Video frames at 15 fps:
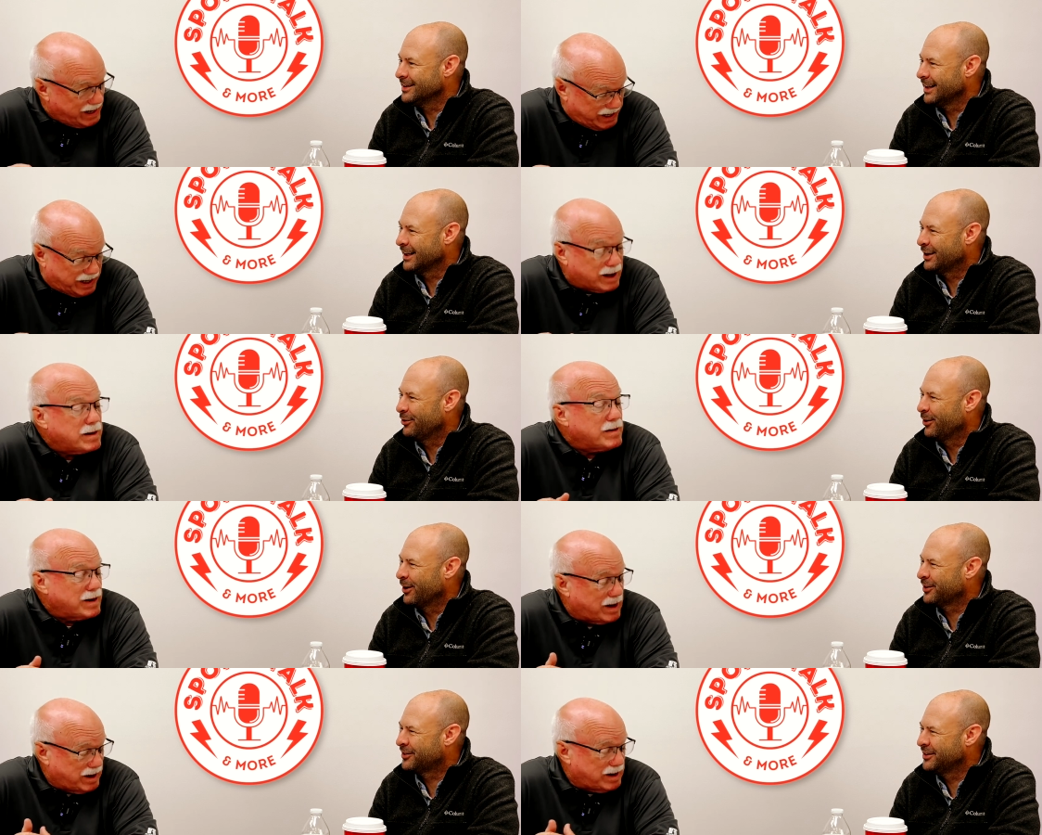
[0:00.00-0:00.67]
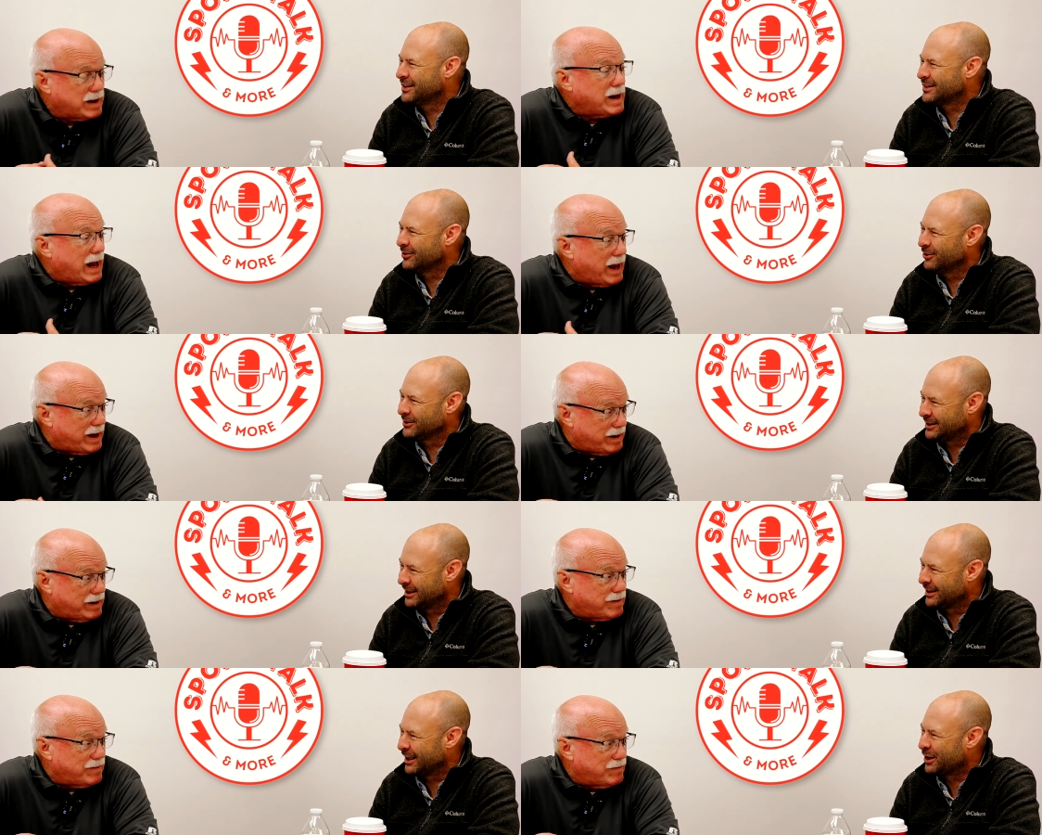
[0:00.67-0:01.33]
Speaker 1: yeah. like he worked. Uh
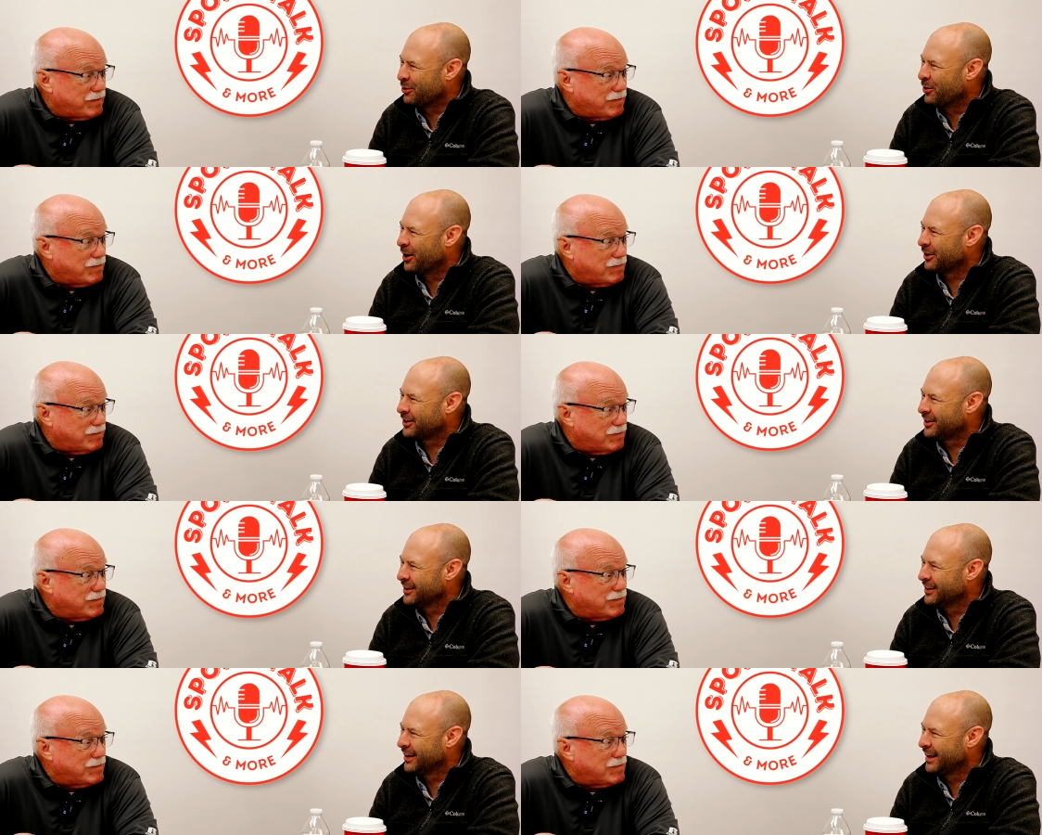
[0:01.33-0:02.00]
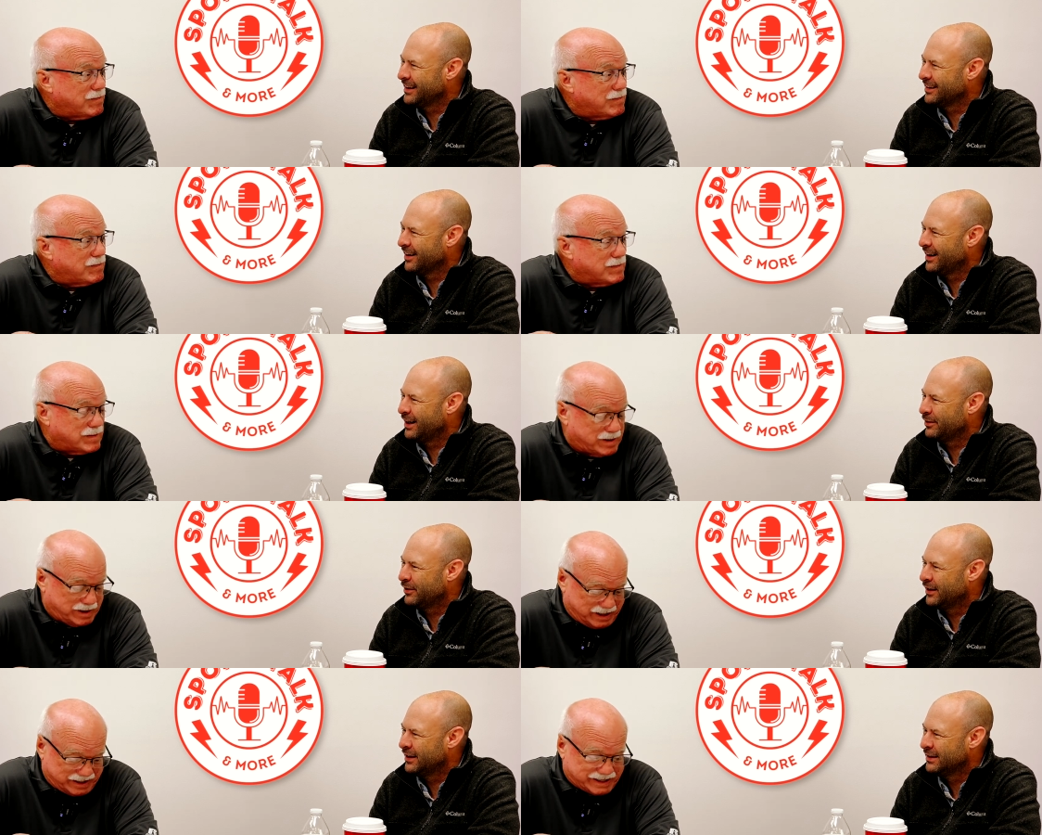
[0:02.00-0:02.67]
sounds like he worked till late in life.
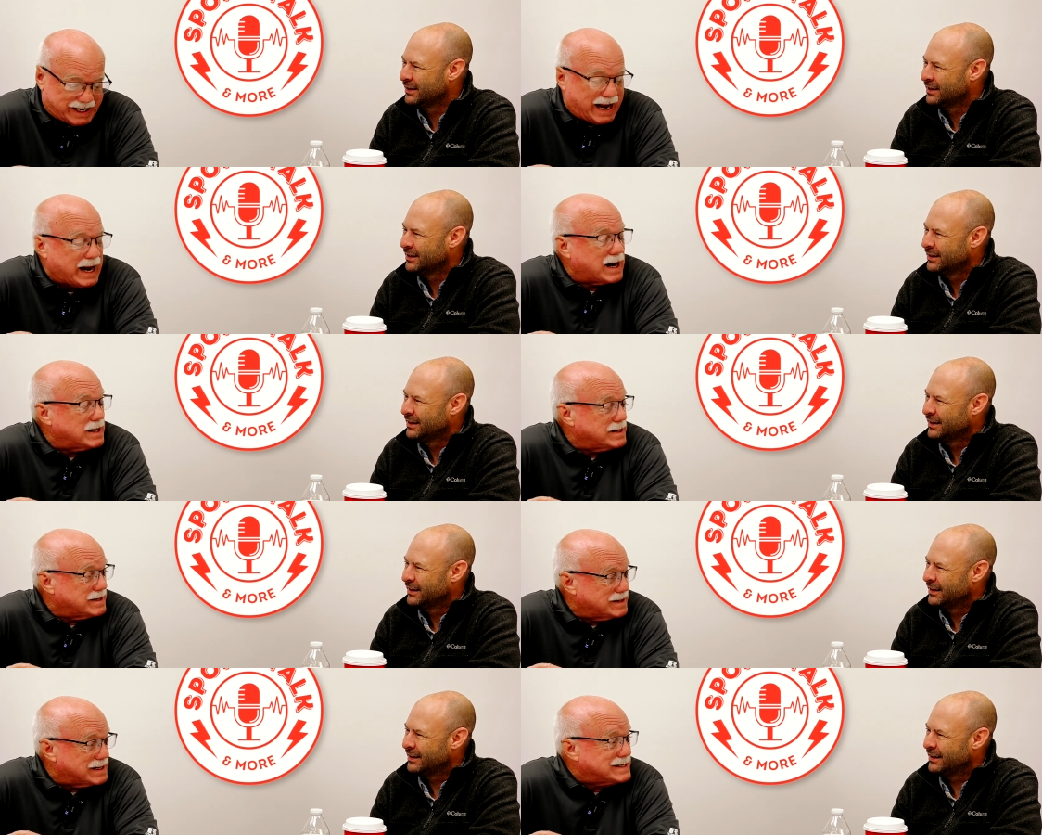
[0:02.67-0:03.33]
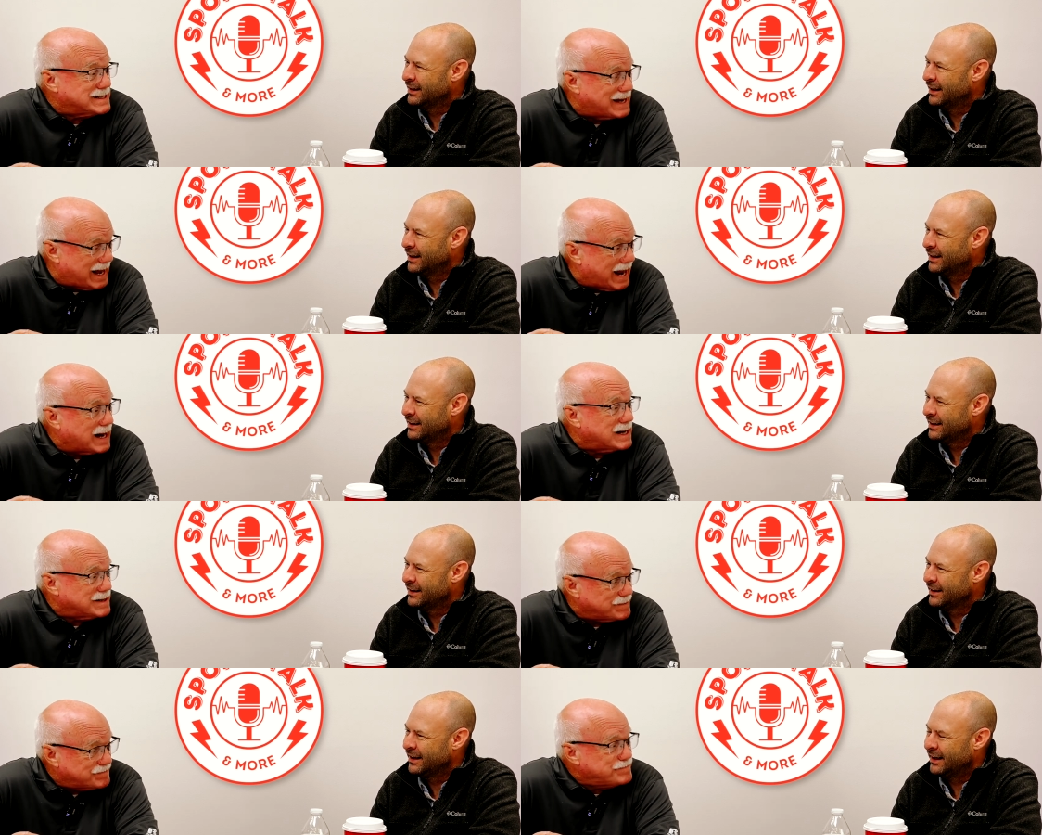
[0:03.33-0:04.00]
Huh? Exactly.
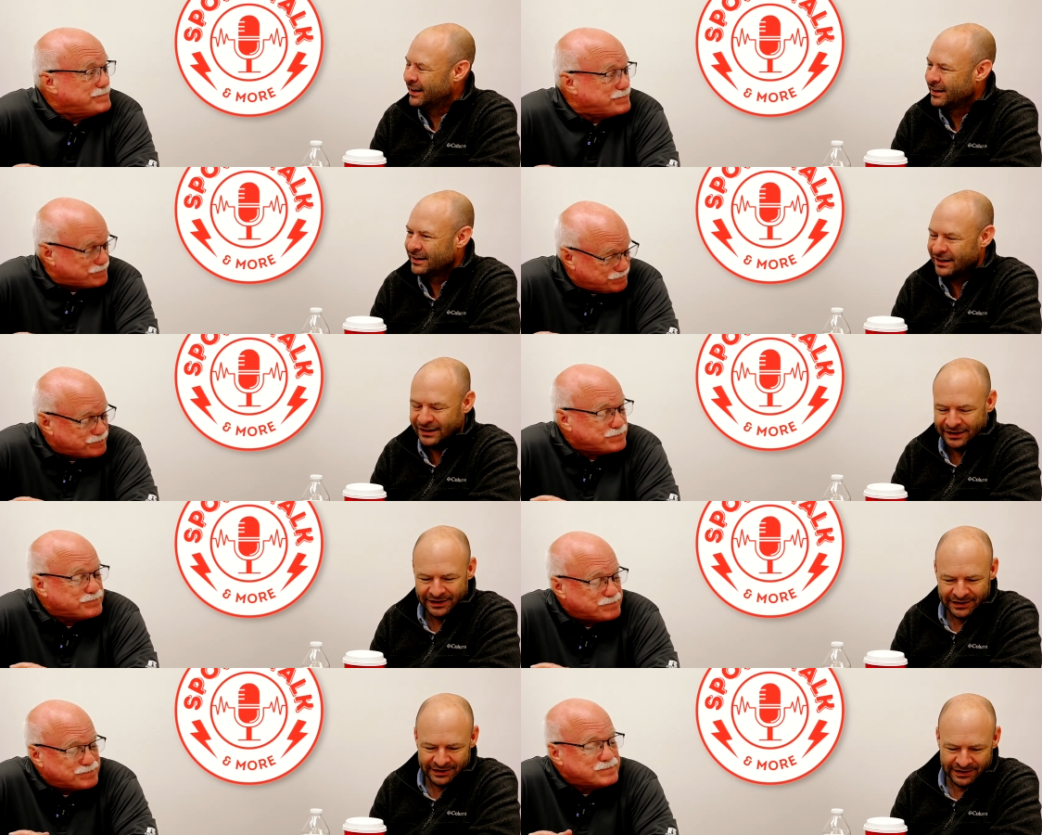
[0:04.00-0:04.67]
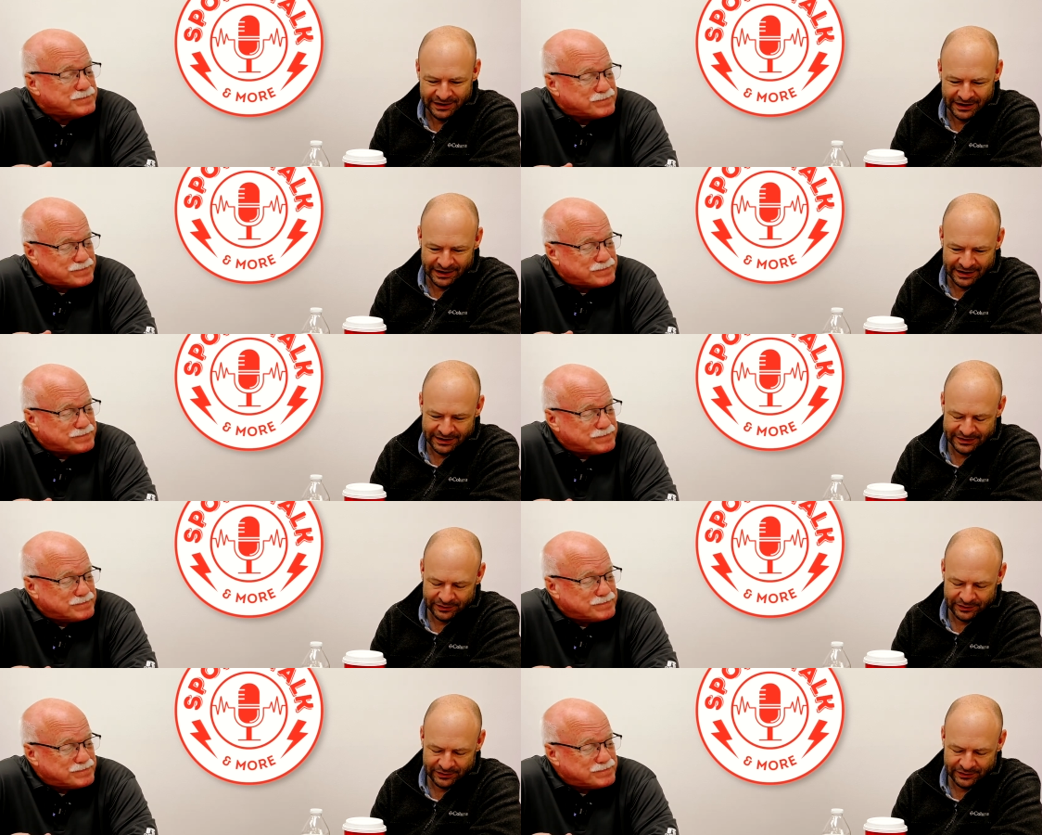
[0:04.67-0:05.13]
Exactly. Yeah, yeah. yeah.